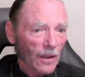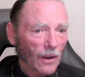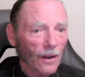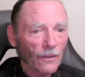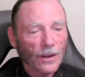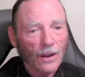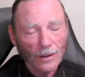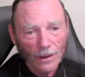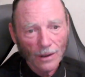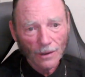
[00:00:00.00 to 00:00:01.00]
of
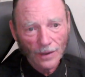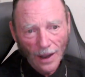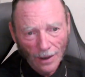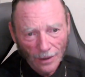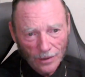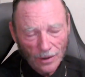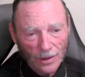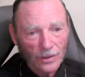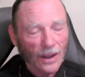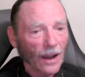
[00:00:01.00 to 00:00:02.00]

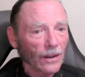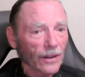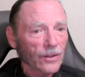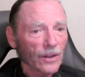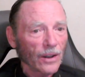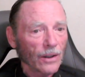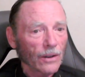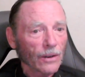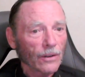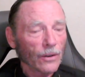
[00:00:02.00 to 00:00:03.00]
galaxies, galaxy
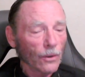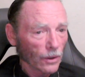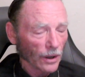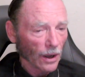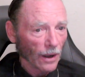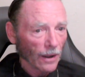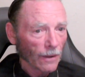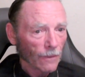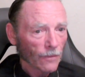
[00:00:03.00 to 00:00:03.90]
nuclei,